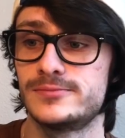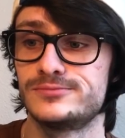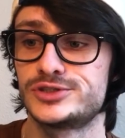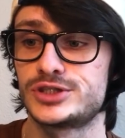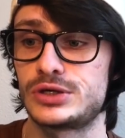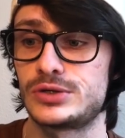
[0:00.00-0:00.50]

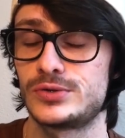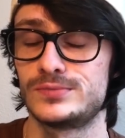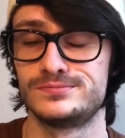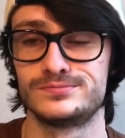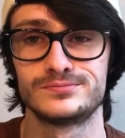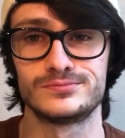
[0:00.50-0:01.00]
so
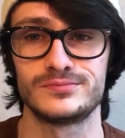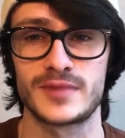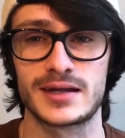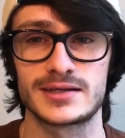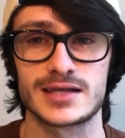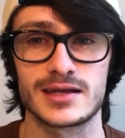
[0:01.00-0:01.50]

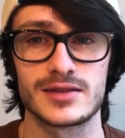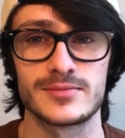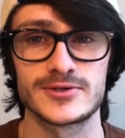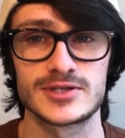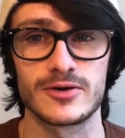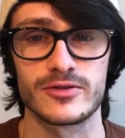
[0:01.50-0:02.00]
not exactly the
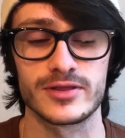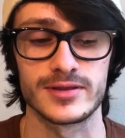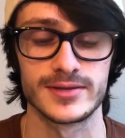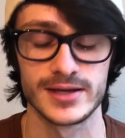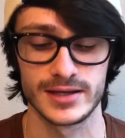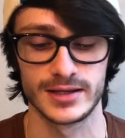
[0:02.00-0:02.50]
most
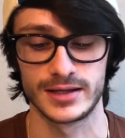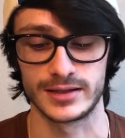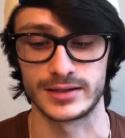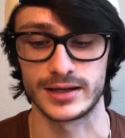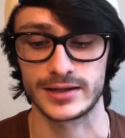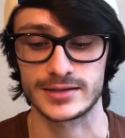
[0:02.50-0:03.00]
healthy,
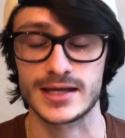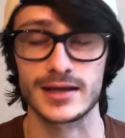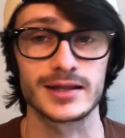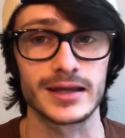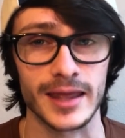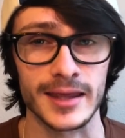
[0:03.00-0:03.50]
not
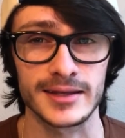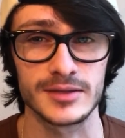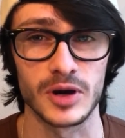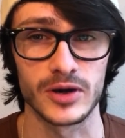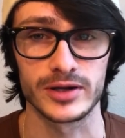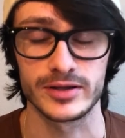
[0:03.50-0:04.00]
exactly a candy
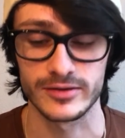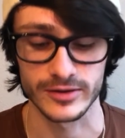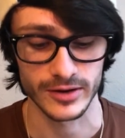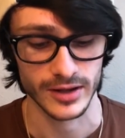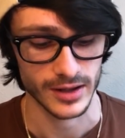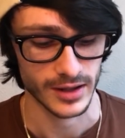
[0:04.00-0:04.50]
bar
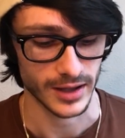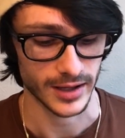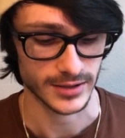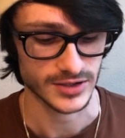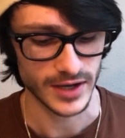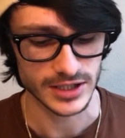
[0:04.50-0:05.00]
either.
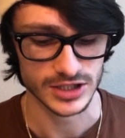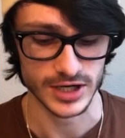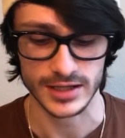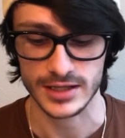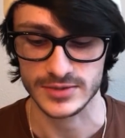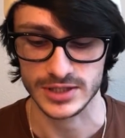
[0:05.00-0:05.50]
So I just try
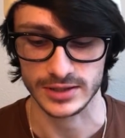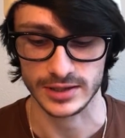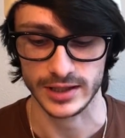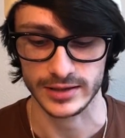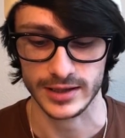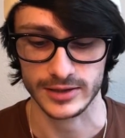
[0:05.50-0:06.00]
to keep something
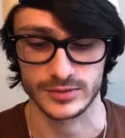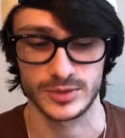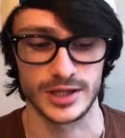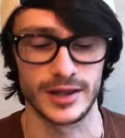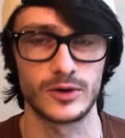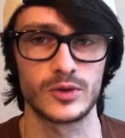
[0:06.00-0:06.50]
like that on
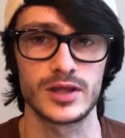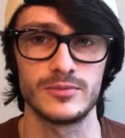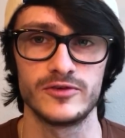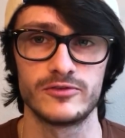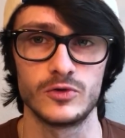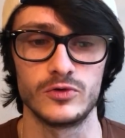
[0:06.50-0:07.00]
me that'll keep
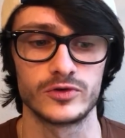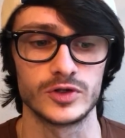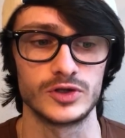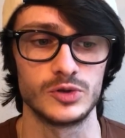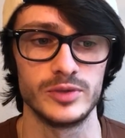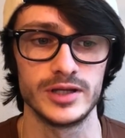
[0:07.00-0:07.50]
me full for a
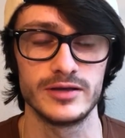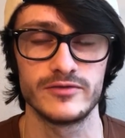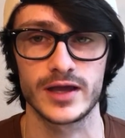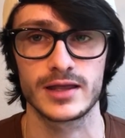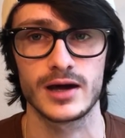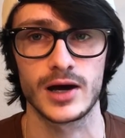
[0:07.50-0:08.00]
little bit if
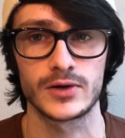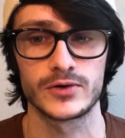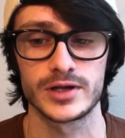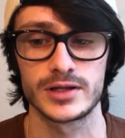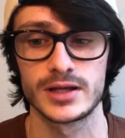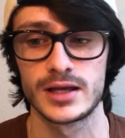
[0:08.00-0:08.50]
I get
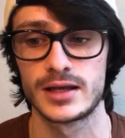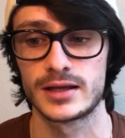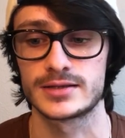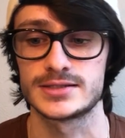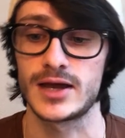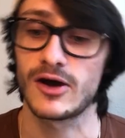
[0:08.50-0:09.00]
hungry,
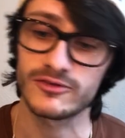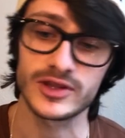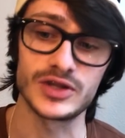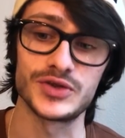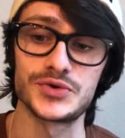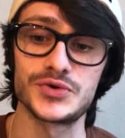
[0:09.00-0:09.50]
because I
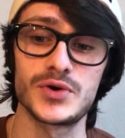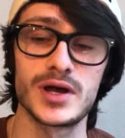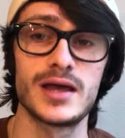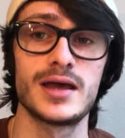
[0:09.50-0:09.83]
often do.